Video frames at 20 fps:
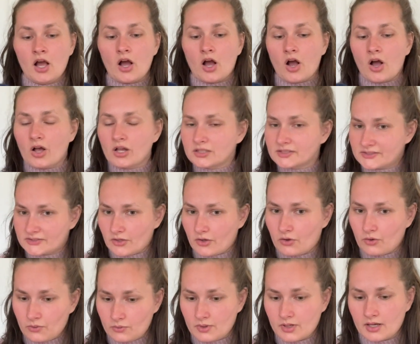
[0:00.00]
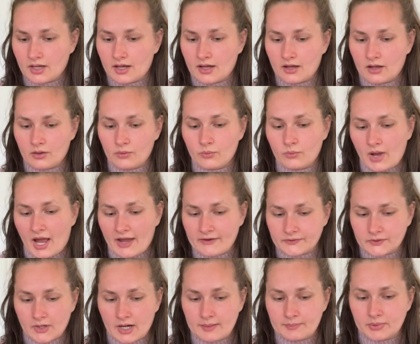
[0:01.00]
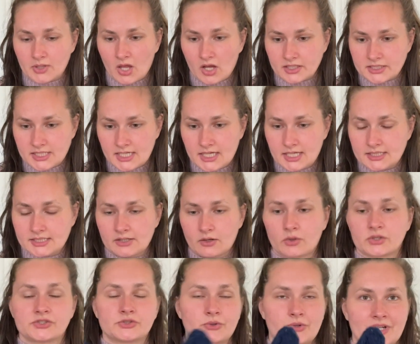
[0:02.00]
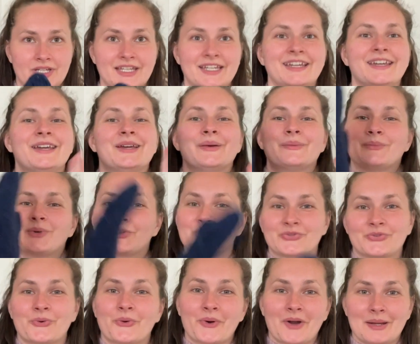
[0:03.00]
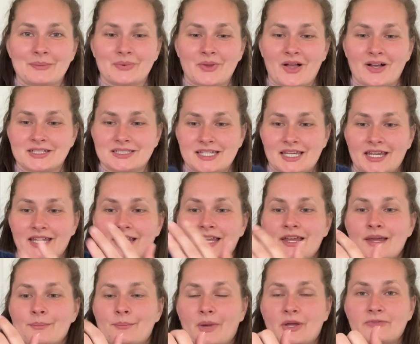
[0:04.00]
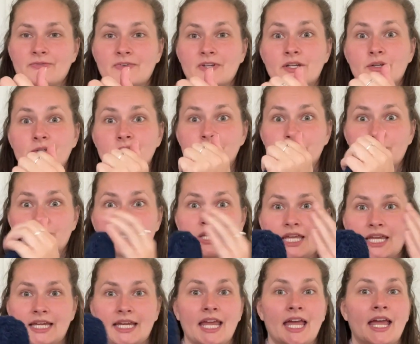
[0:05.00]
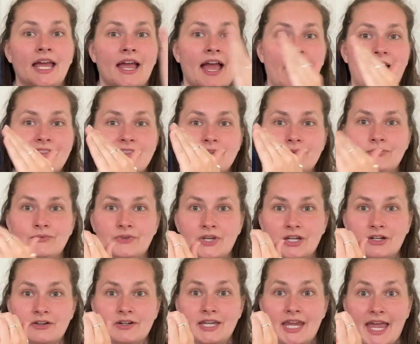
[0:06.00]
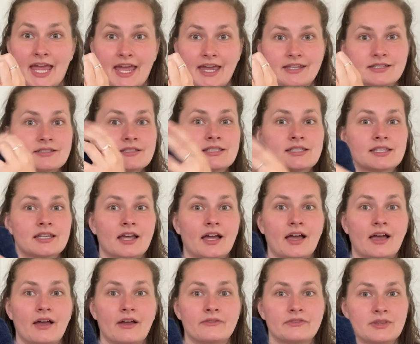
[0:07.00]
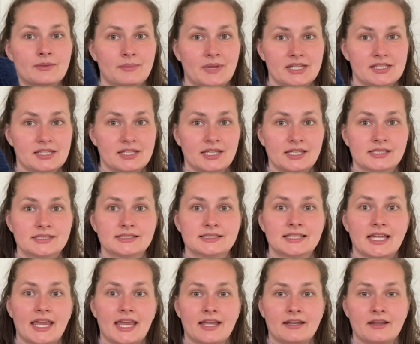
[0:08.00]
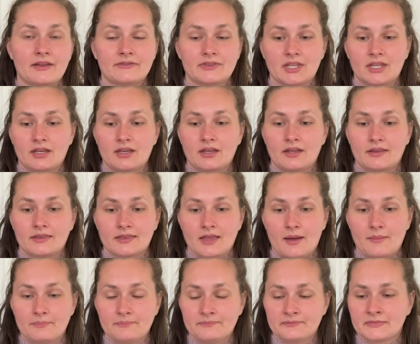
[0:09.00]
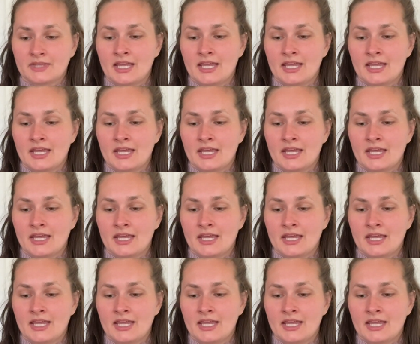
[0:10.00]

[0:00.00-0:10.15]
Also, after I blocked it, or sorry, before I blocked it, my fingers were like at the very end of the mittens and of the thumb.